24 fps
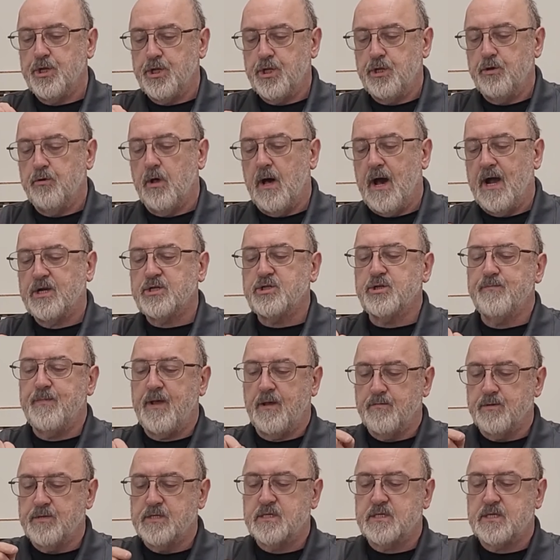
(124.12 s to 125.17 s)
You'll actually be
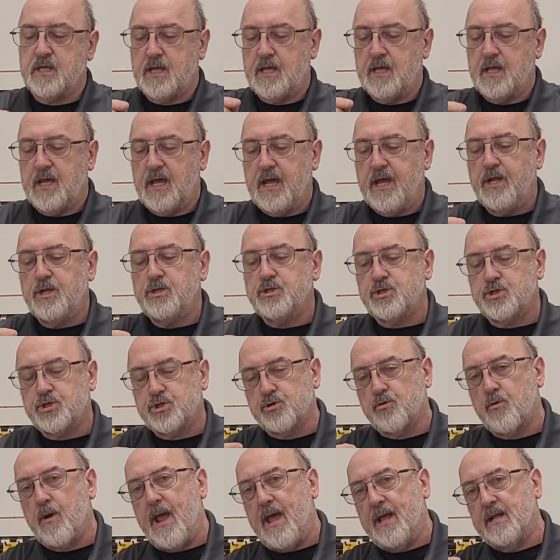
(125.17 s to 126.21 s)
able to see each
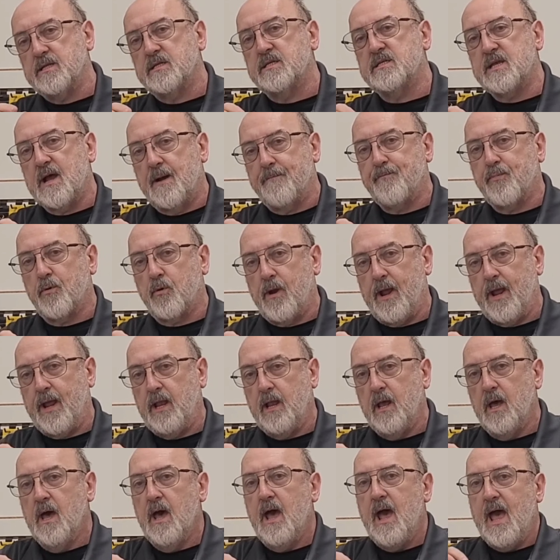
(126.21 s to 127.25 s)
strand separate,
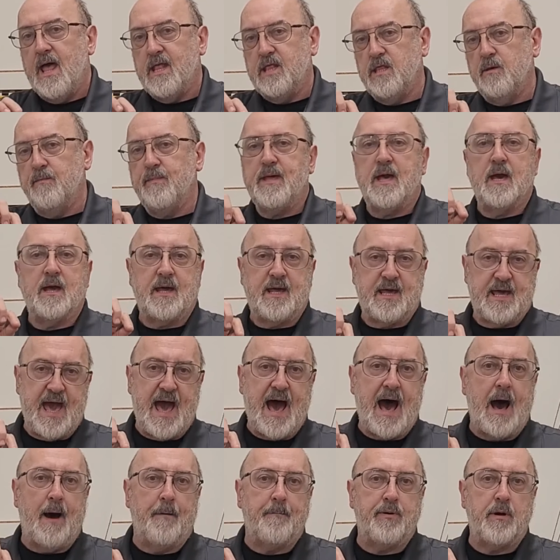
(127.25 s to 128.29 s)
and there'll be a
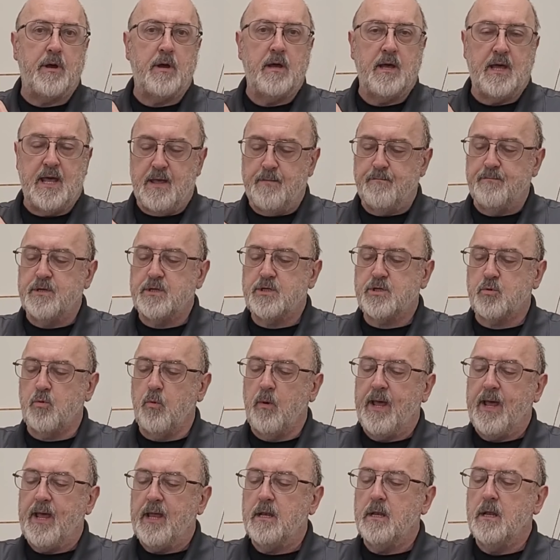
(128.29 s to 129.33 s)
gap in
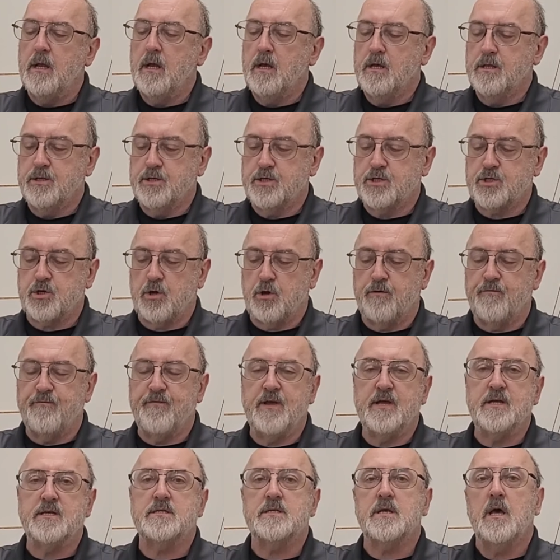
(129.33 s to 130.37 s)
between the
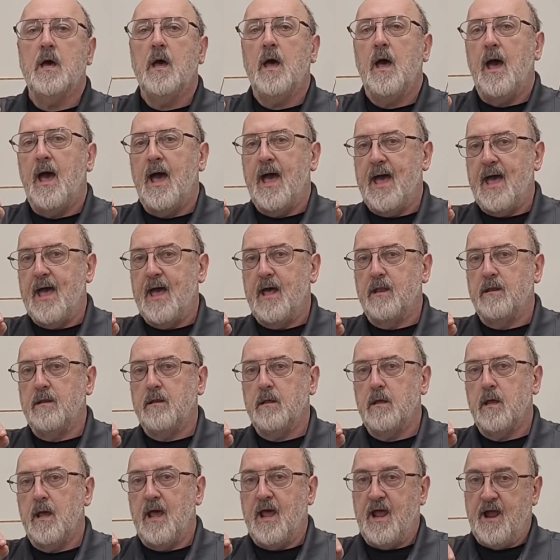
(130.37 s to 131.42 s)
servings,
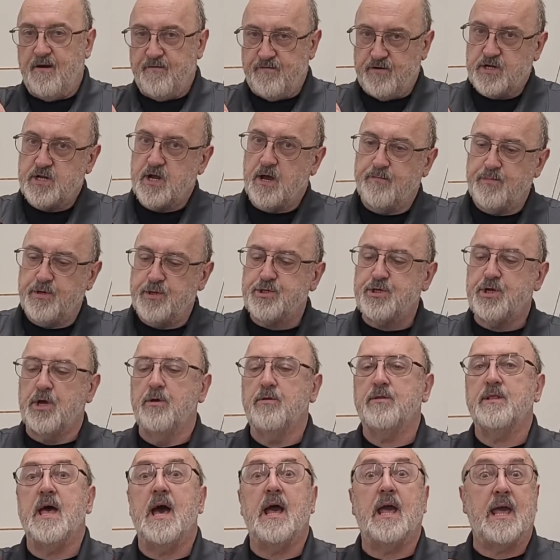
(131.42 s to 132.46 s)
and every time you
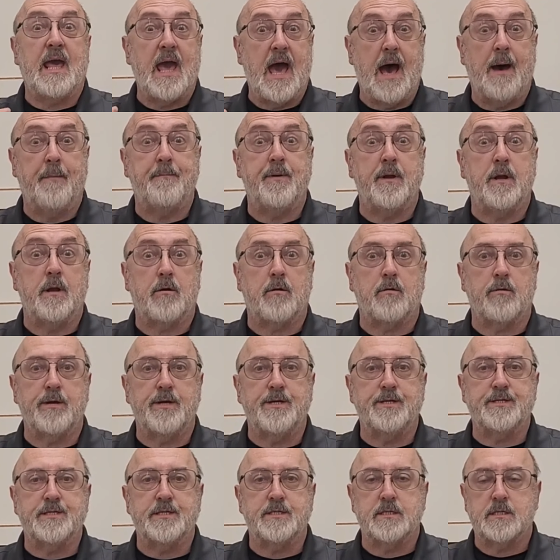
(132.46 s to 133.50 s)
shoot, that gap
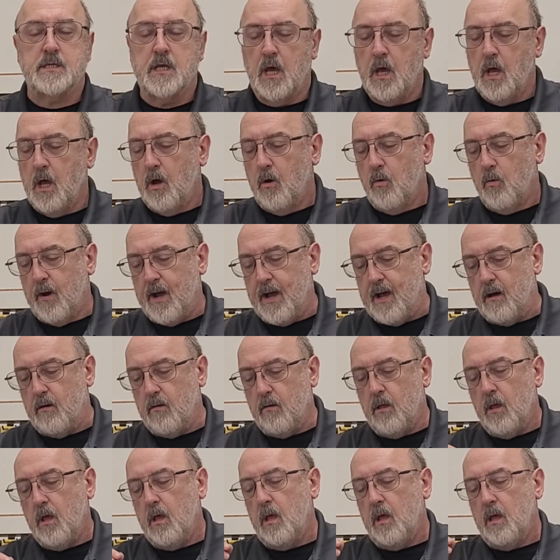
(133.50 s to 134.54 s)
increases.
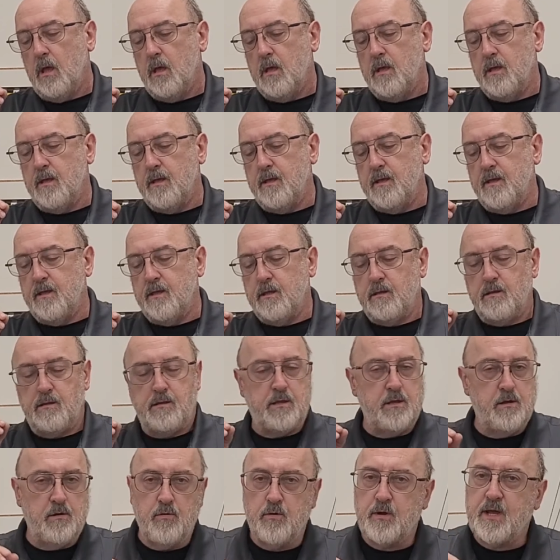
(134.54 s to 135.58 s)
Well,
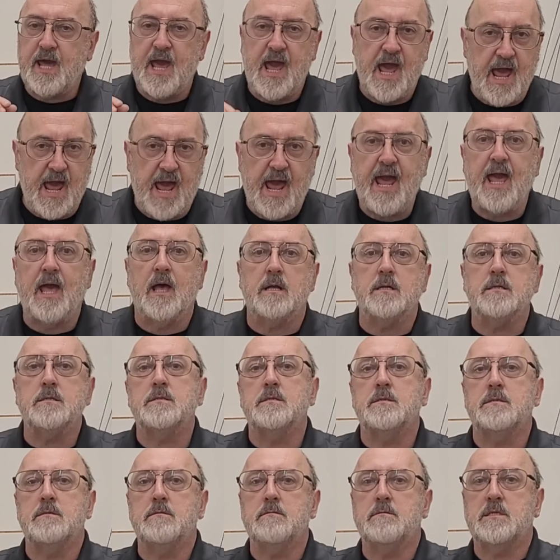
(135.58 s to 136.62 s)
you
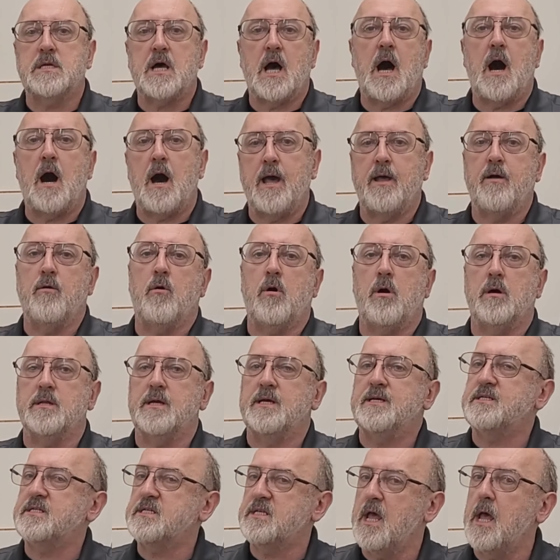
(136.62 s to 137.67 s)
can't tie on
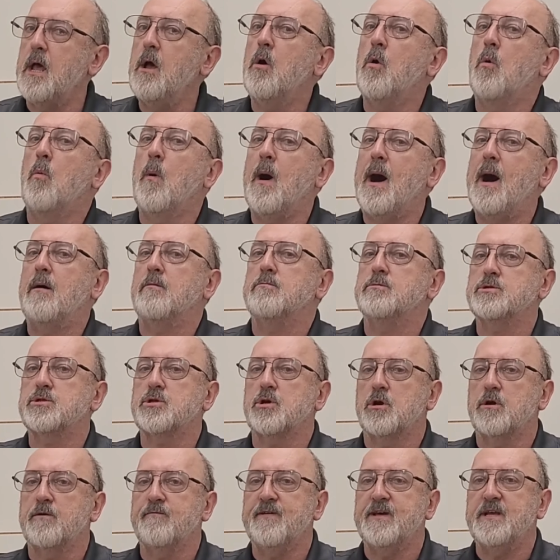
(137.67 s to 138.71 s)
a single wound
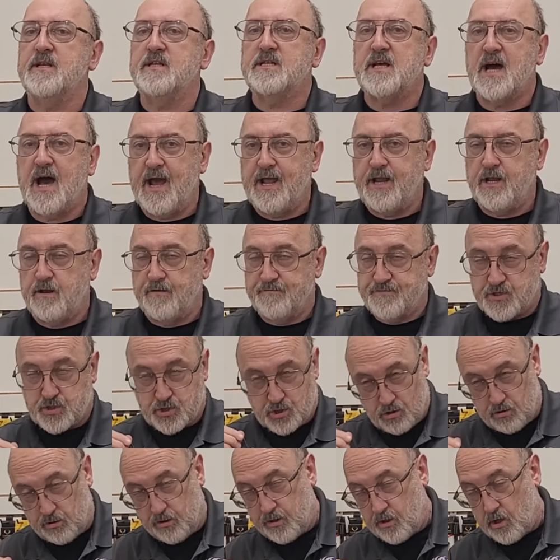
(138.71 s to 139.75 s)
serving tight enough,
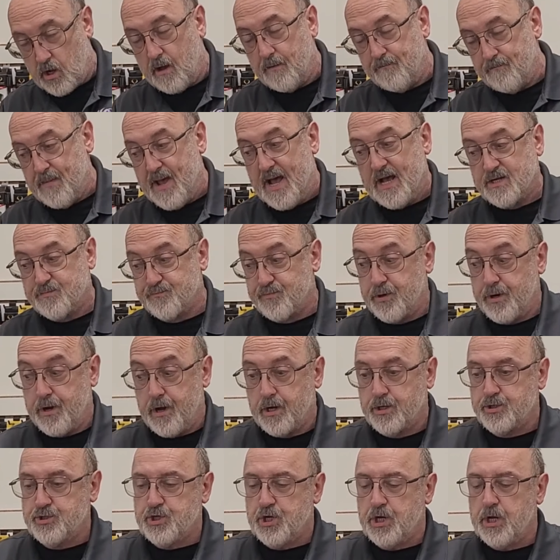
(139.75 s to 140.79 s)
certainly not in mass
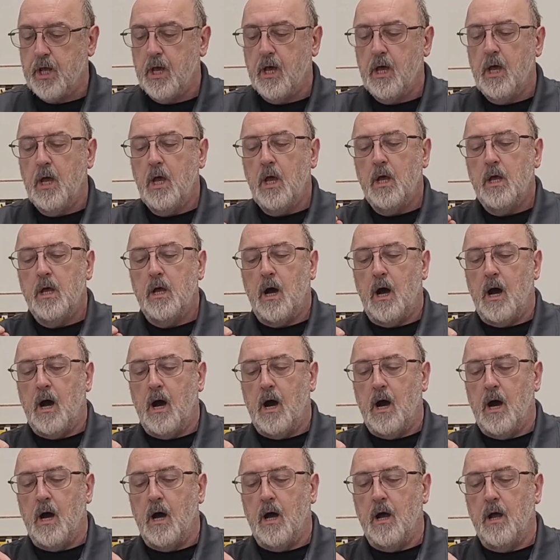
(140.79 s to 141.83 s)
production,
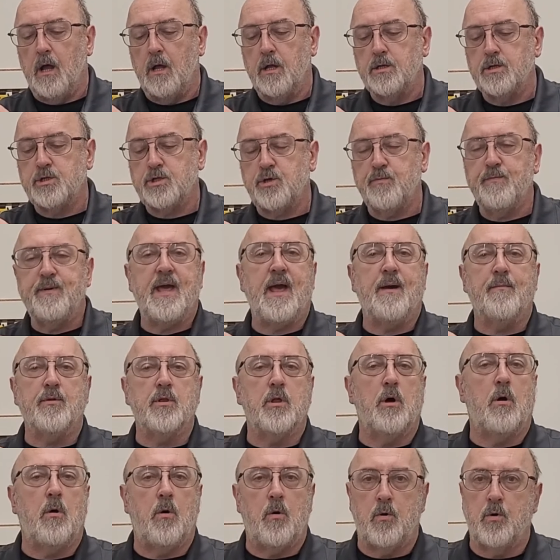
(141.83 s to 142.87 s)
to be able to
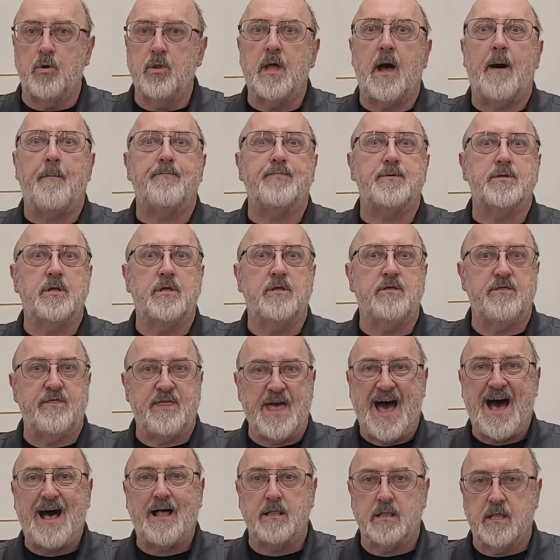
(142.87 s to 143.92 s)
hold up to
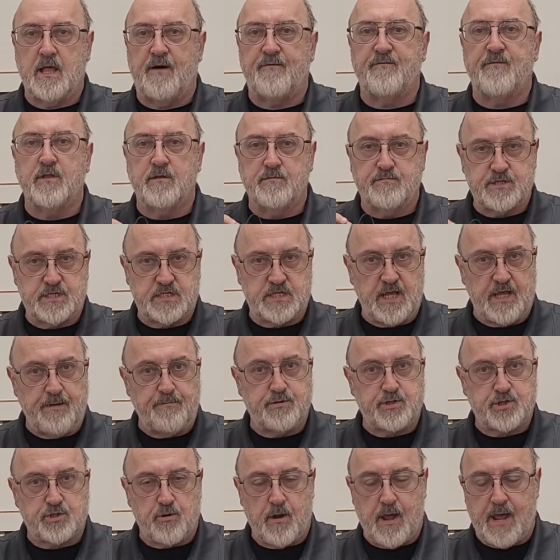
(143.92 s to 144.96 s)
that level of steep
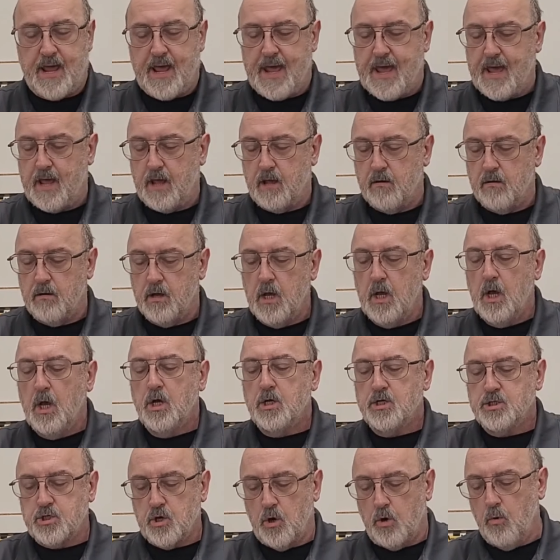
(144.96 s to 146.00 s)
string angle.
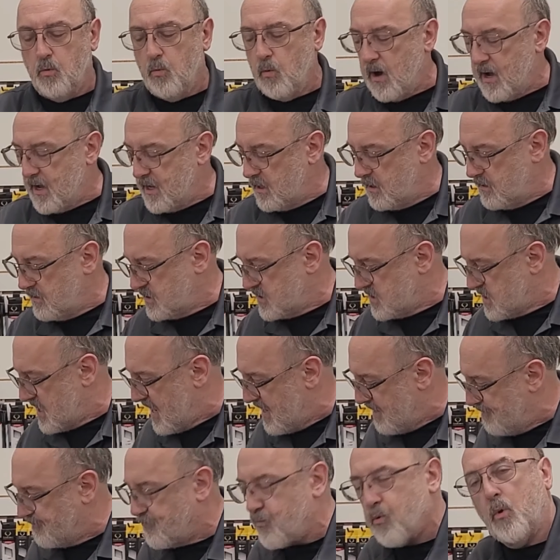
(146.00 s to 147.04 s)
So what
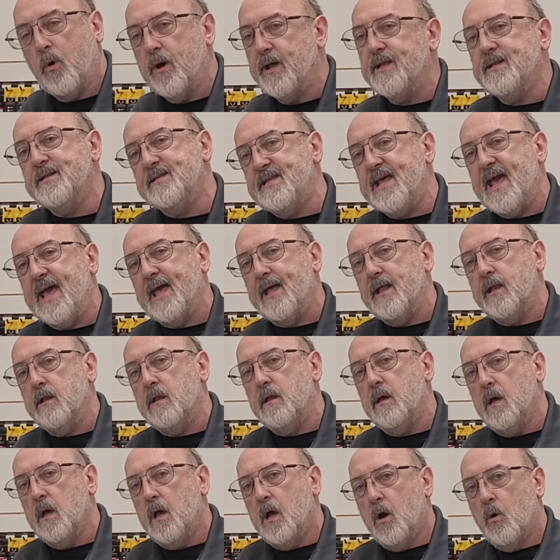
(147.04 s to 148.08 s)
TenPoint did
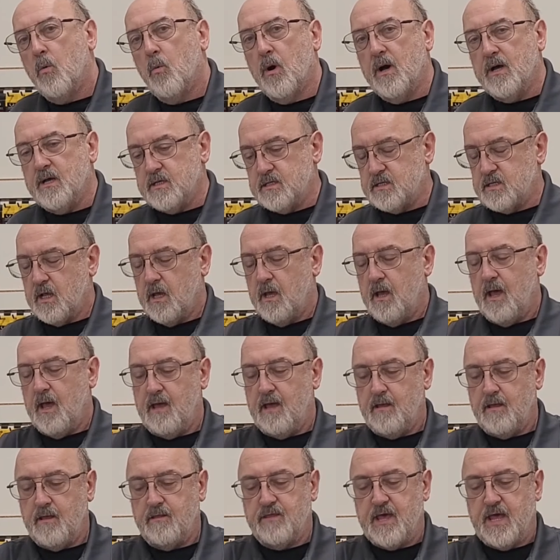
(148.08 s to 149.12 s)
was
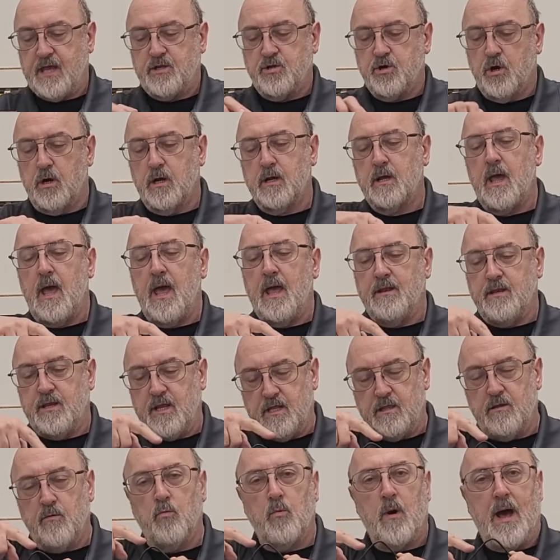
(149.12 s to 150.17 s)
they took and
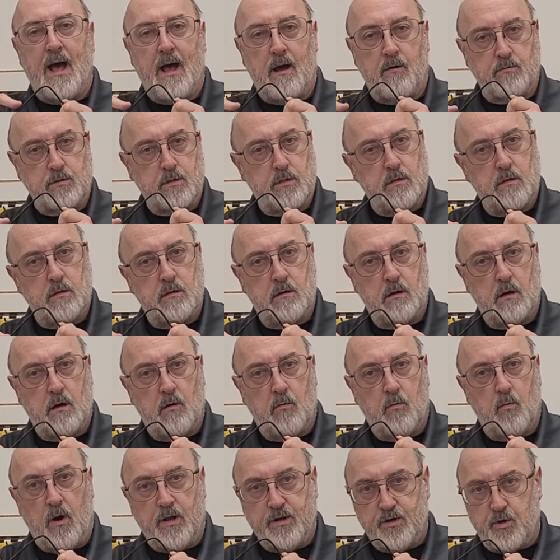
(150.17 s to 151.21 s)
did the wound
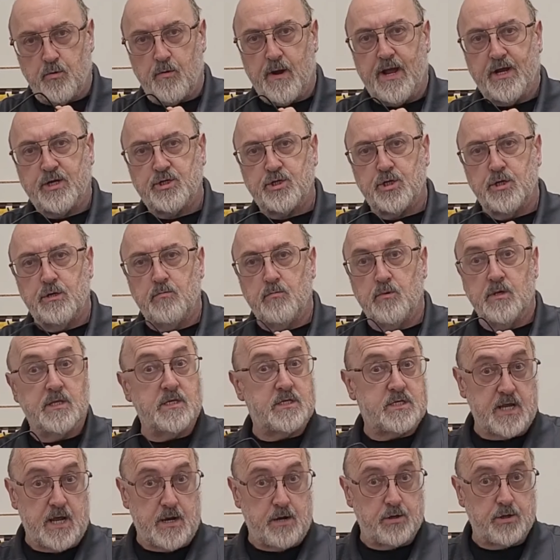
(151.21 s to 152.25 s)
one direction with a
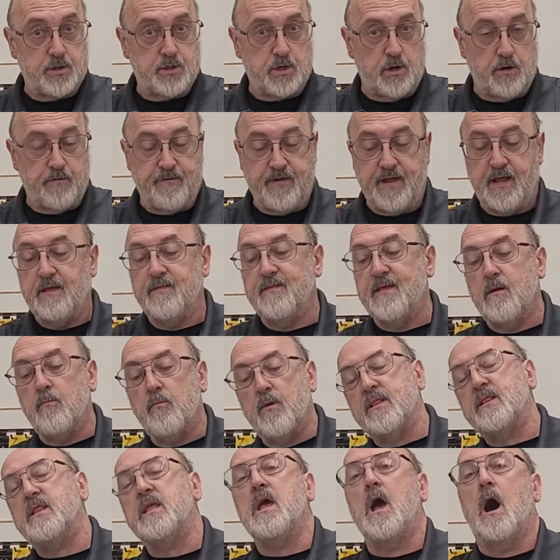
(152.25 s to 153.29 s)
center serving and then
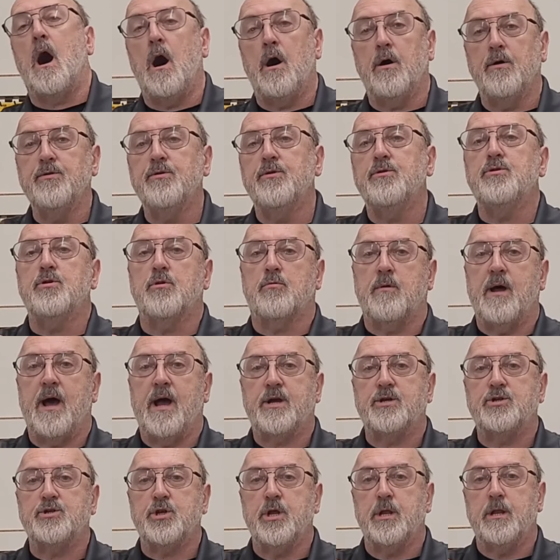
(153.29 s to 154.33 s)
went the other
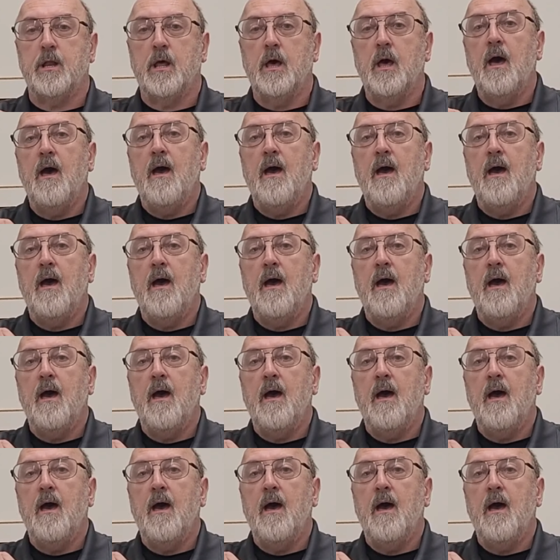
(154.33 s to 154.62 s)
direction.